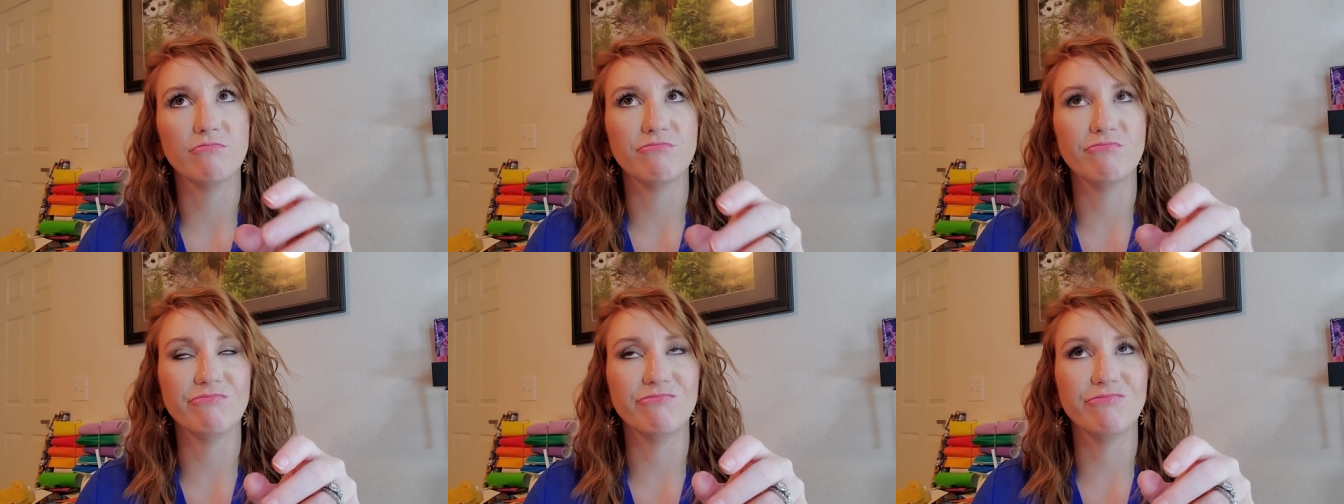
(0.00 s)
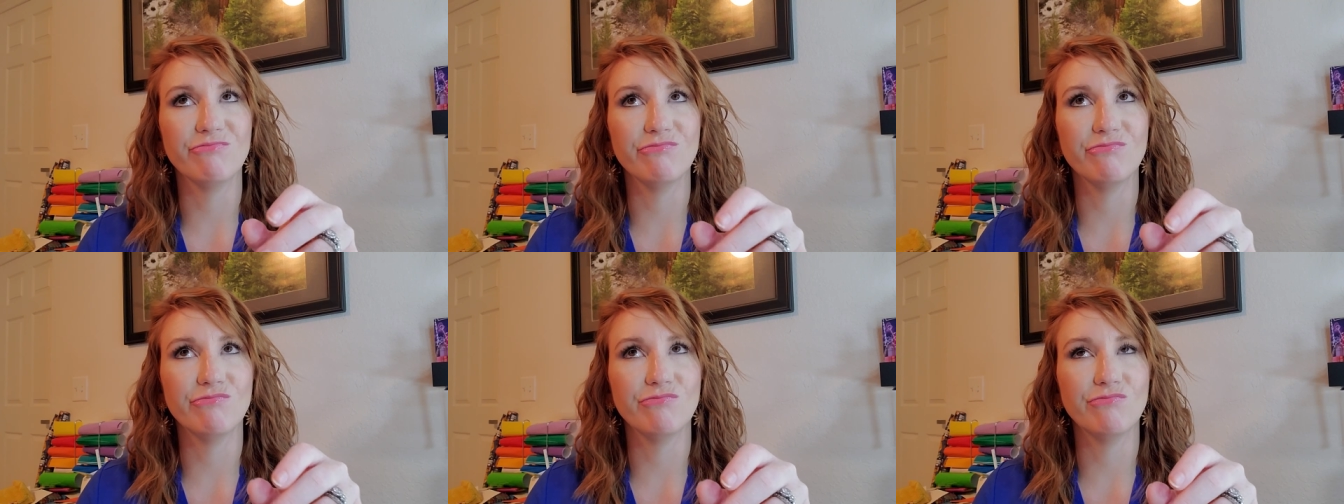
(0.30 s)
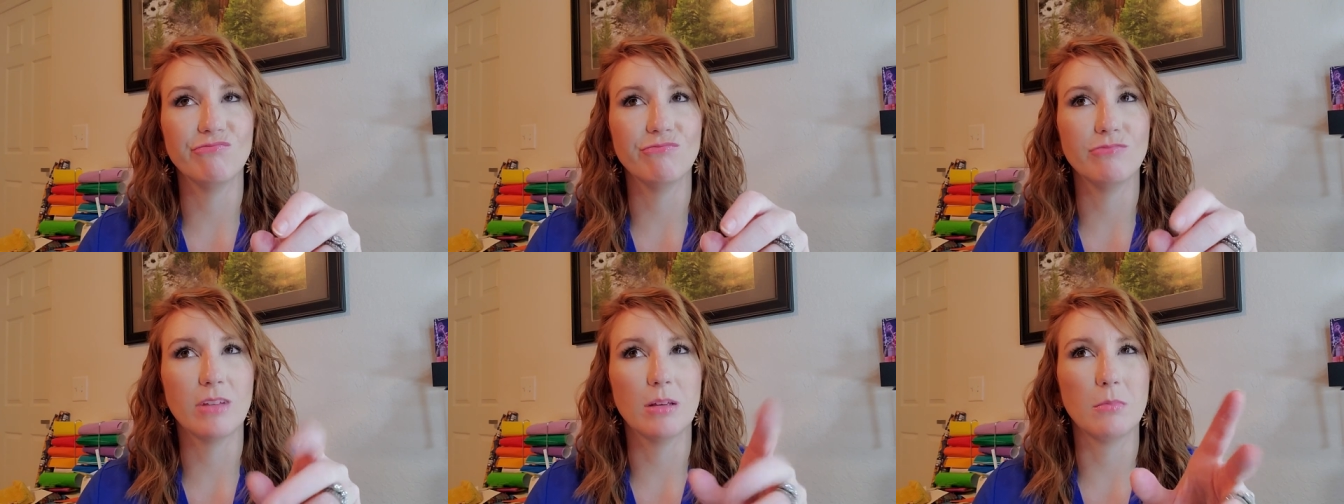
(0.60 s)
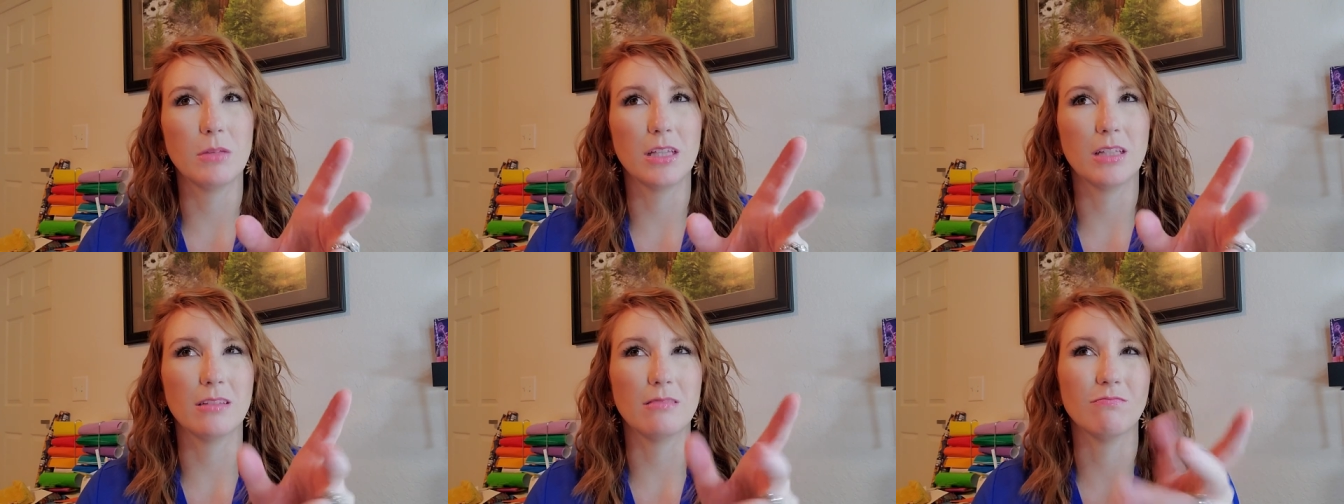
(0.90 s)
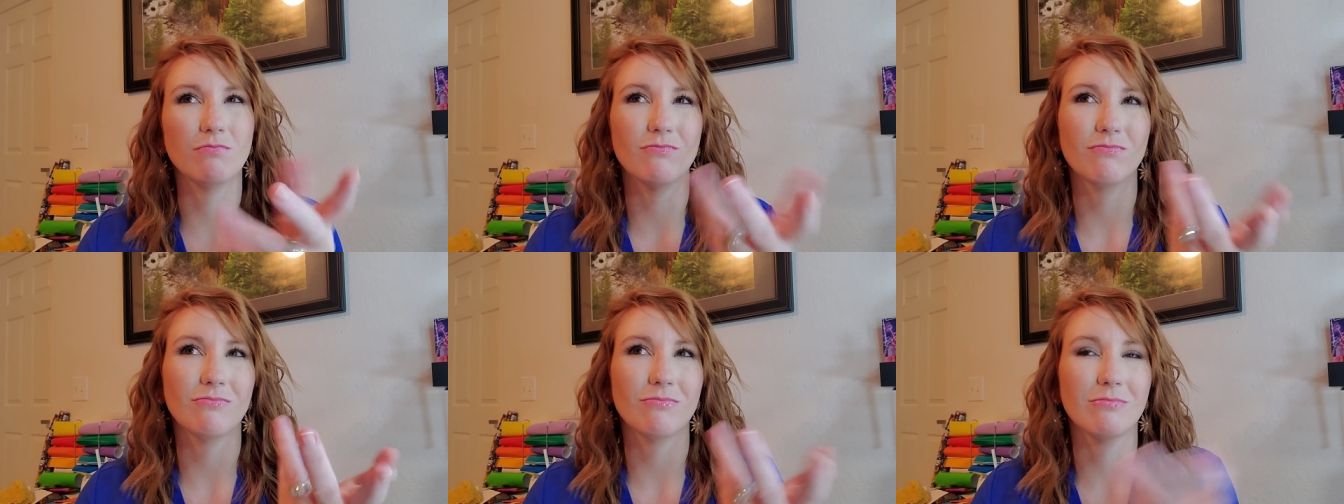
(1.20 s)
mm, maybe
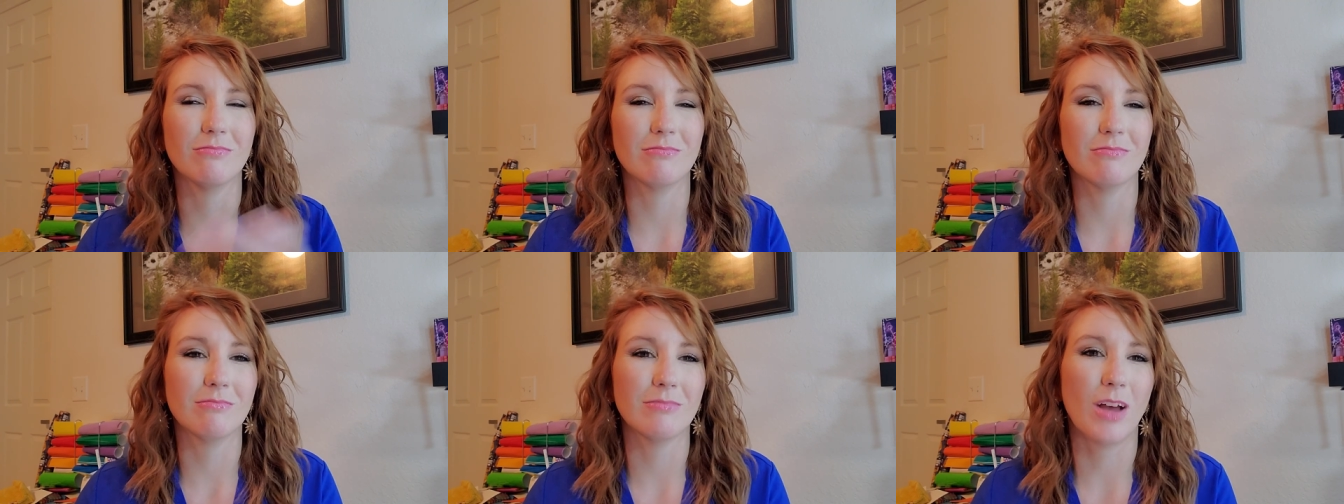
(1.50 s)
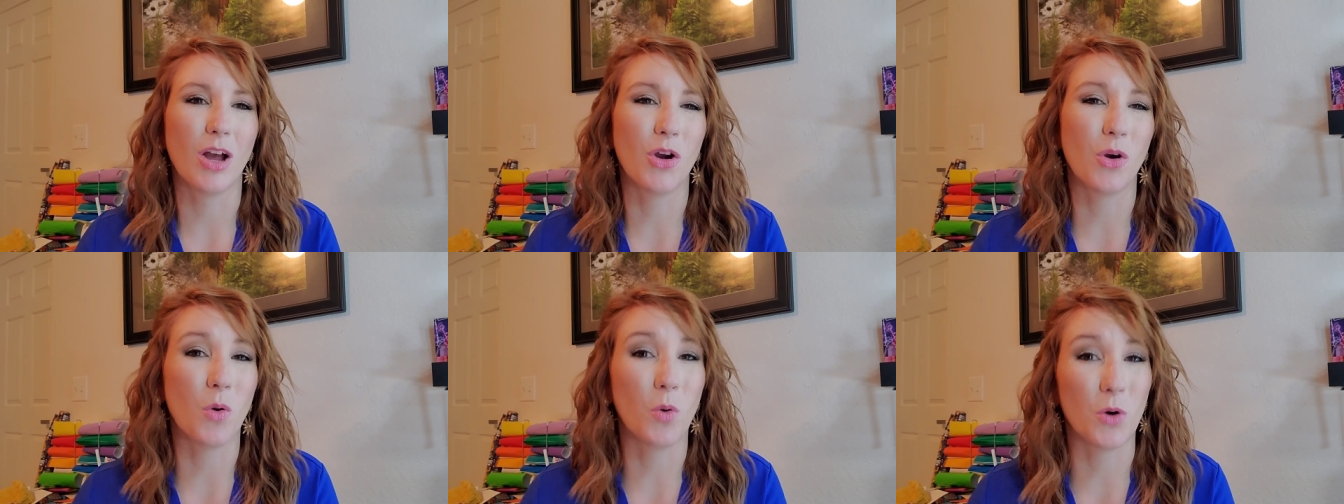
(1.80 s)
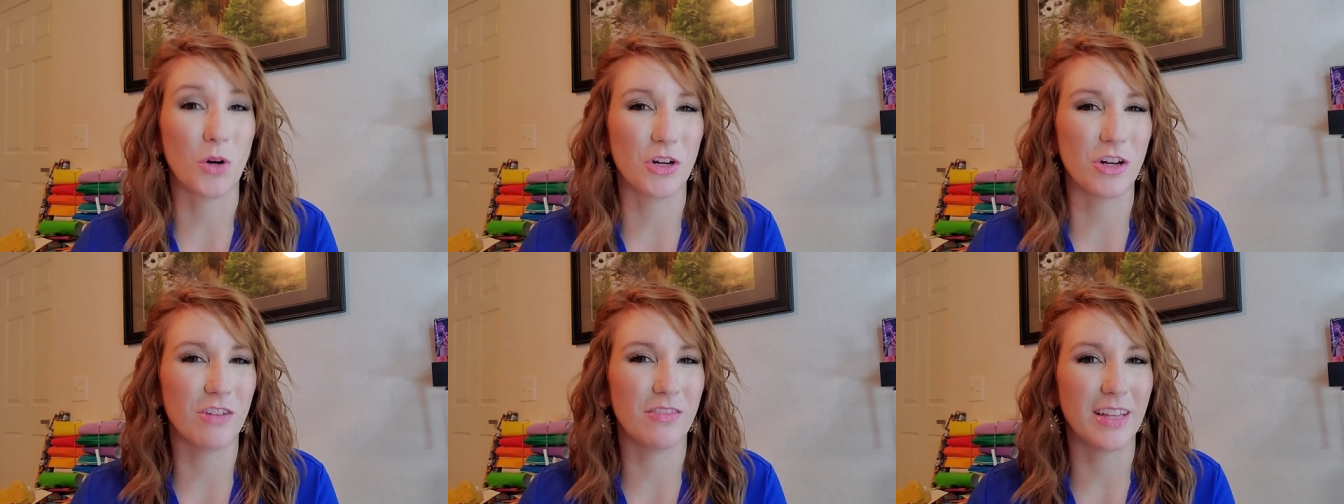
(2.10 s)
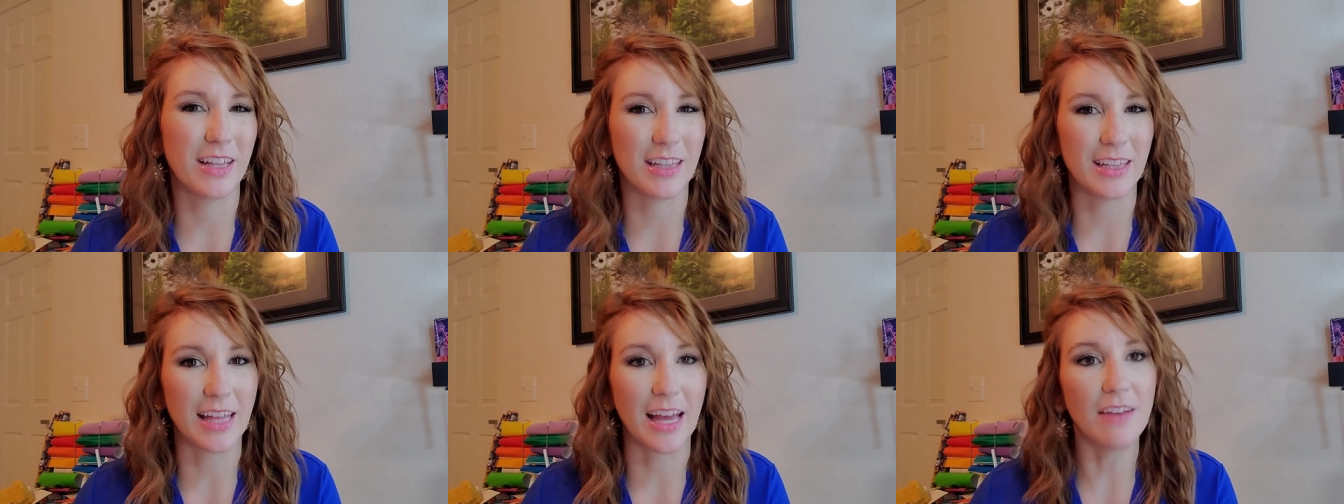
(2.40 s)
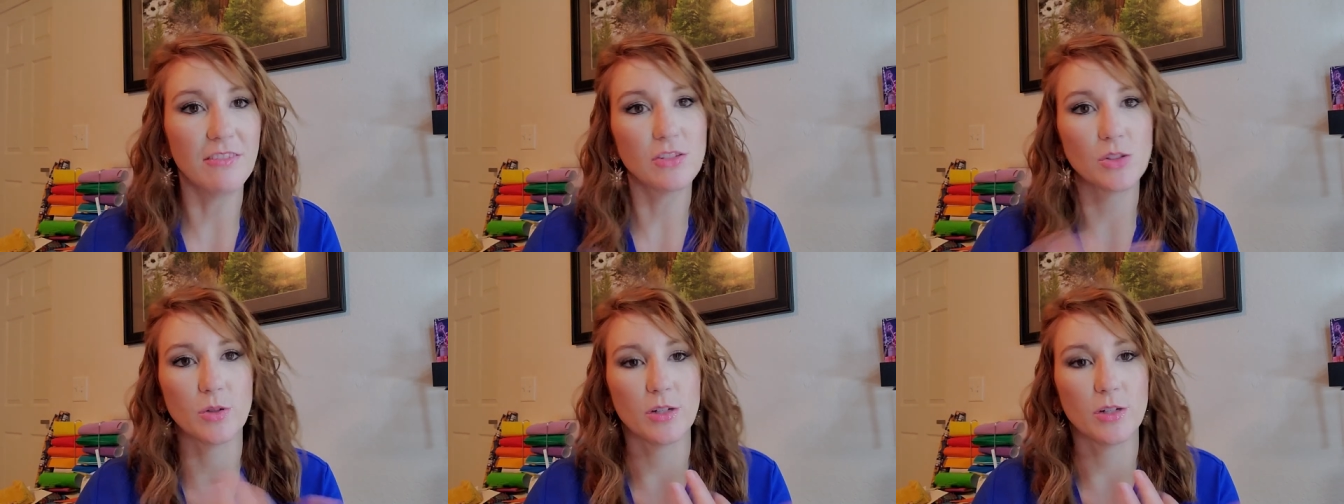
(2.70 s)
a quarter of it left.